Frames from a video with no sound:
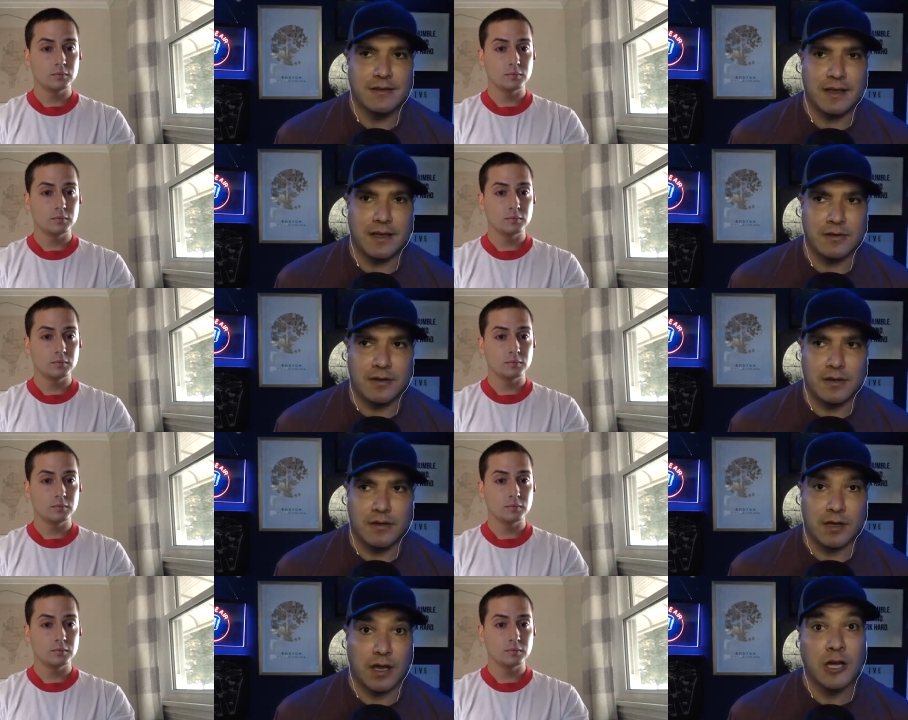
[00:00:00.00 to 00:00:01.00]
Speaker 1: in
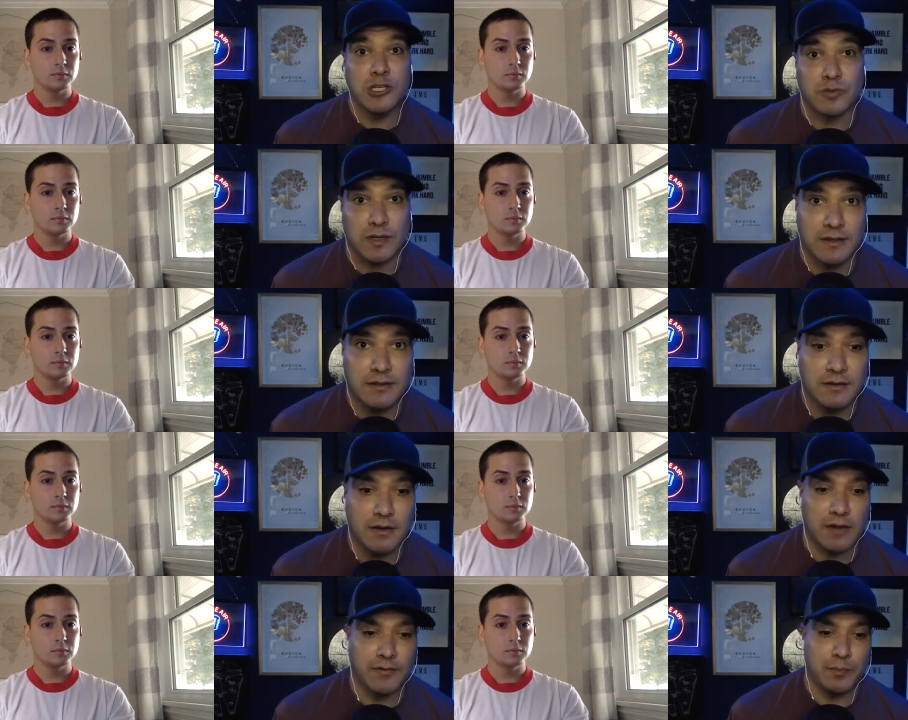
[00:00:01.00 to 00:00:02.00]
the country
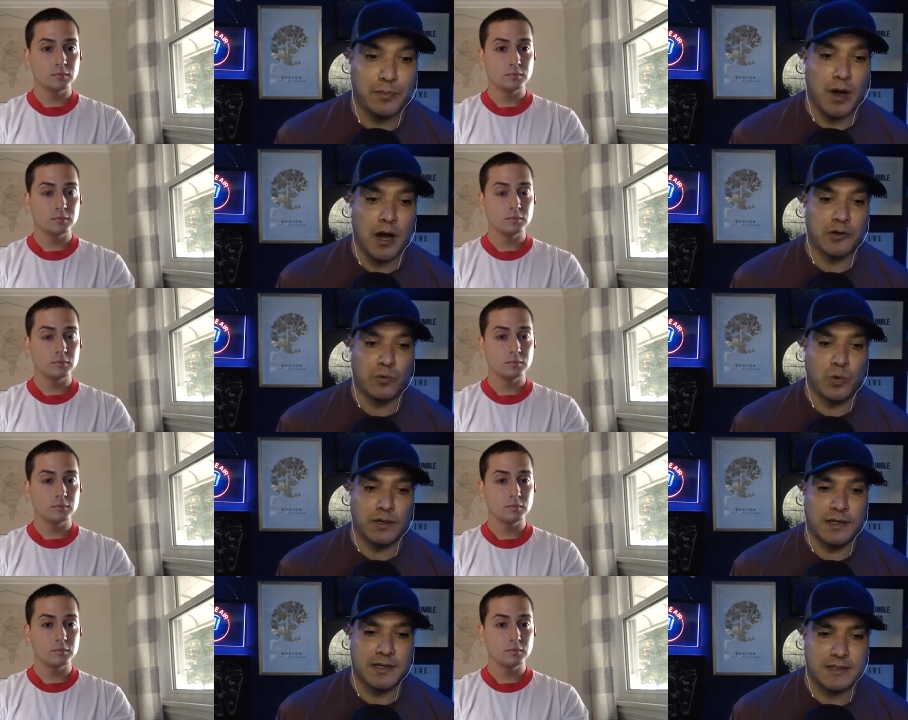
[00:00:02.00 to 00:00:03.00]
out of a 101
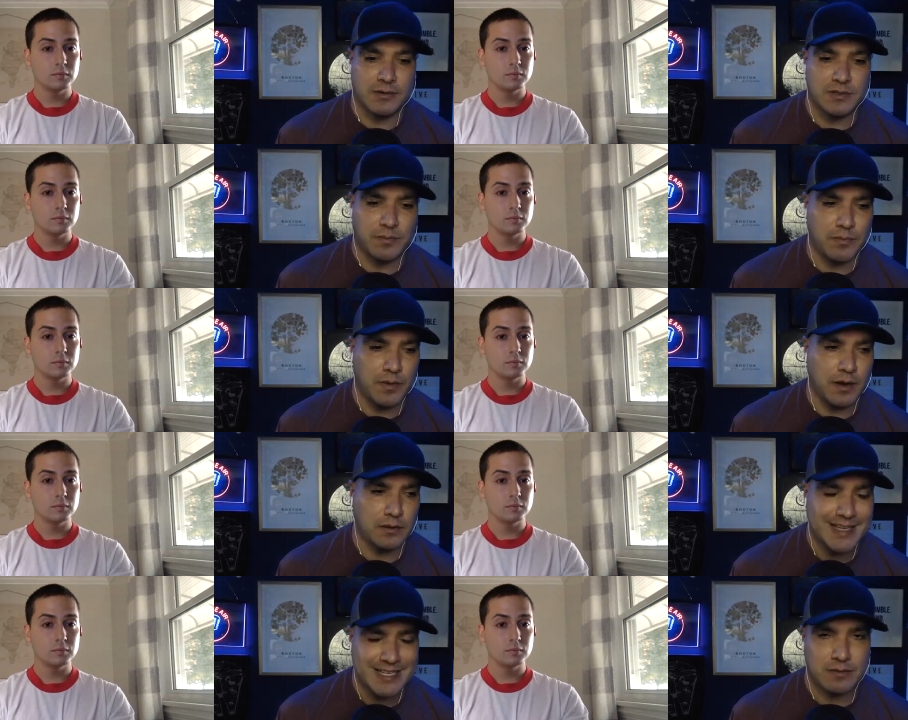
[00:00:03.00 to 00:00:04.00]
list, there was a, a,
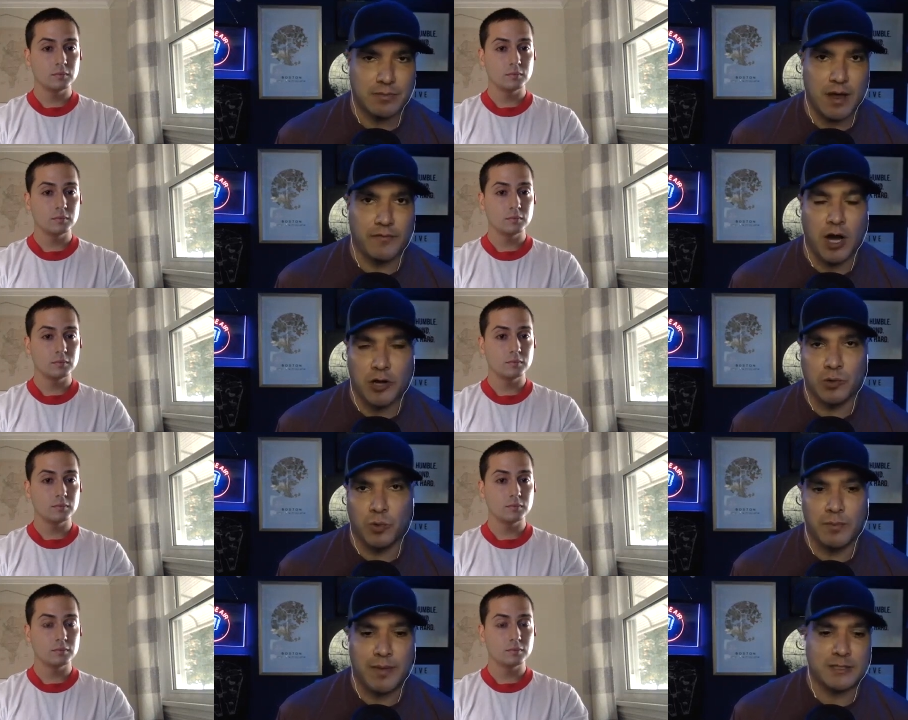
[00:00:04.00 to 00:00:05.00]
list of
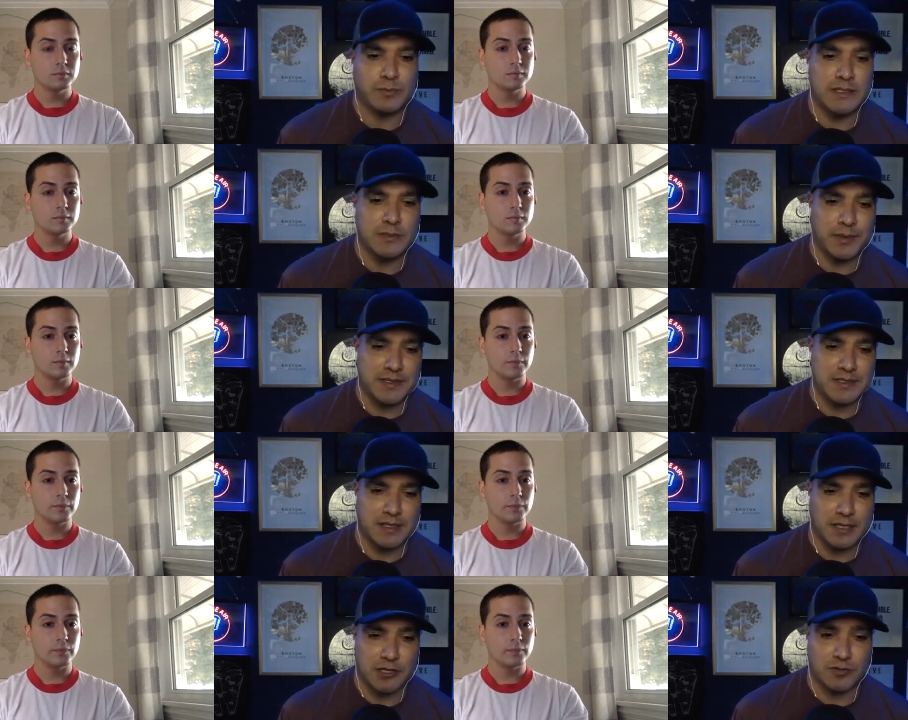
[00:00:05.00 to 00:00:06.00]
101 best pizza places in
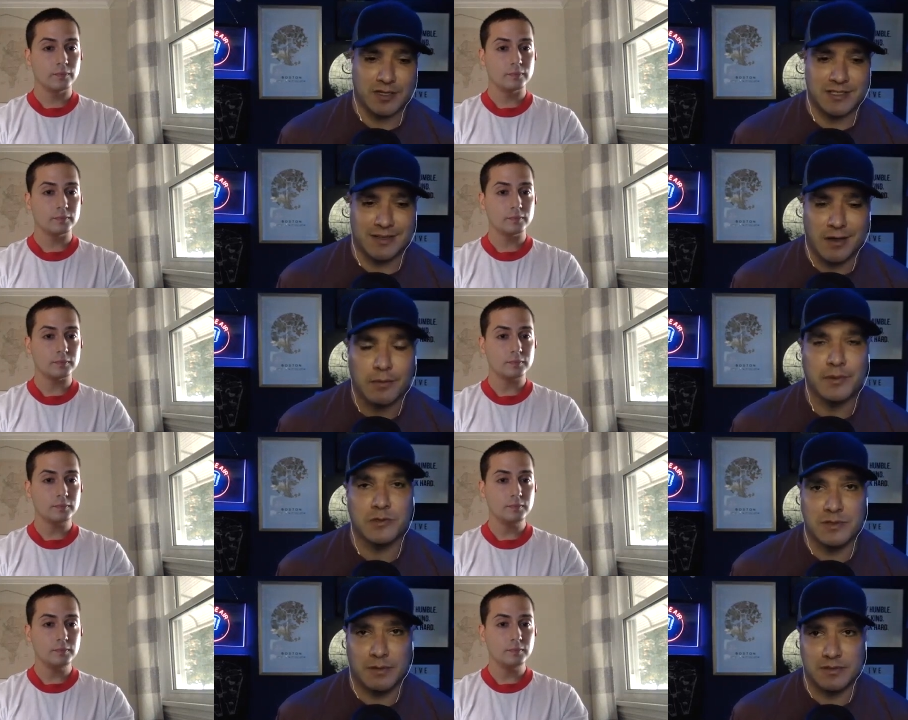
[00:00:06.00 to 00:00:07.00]
the country, and Santarpio's
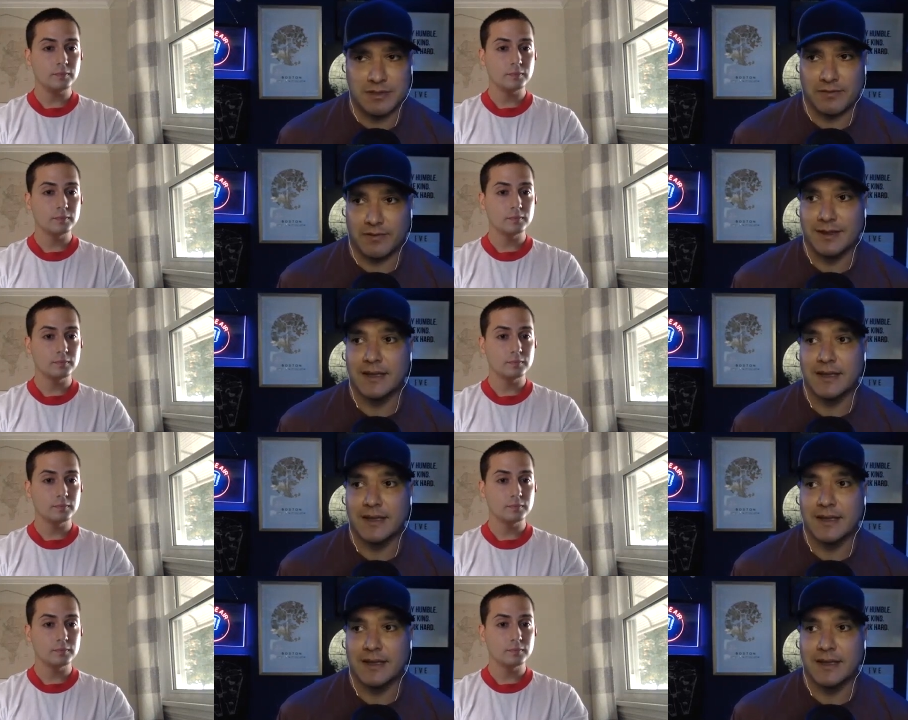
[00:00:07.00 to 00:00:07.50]
was number seven.